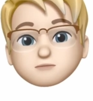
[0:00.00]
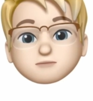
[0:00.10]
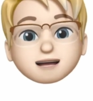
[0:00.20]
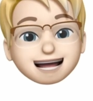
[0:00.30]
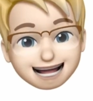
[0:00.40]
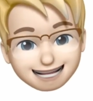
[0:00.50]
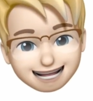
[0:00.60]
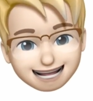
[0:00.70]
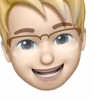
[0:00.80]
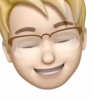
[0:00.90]
Hey
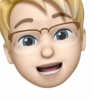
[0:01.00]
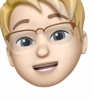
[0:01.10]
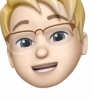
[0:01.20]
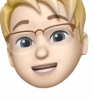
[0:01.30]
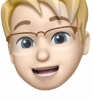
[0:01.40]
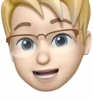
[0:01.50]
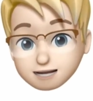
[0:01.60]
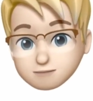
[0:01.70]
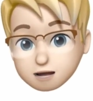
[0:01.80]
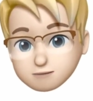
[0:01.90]
there, it's Daniel
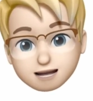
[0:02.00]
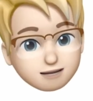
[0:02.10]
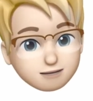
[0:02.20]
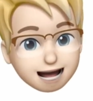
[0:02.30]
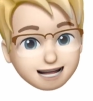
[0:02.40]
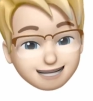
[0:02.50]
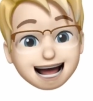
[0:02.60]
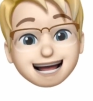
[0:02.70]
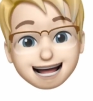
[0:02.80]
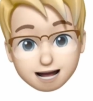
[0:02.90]
from the google docs
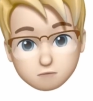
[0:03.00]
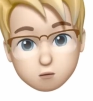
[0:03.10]
dot com,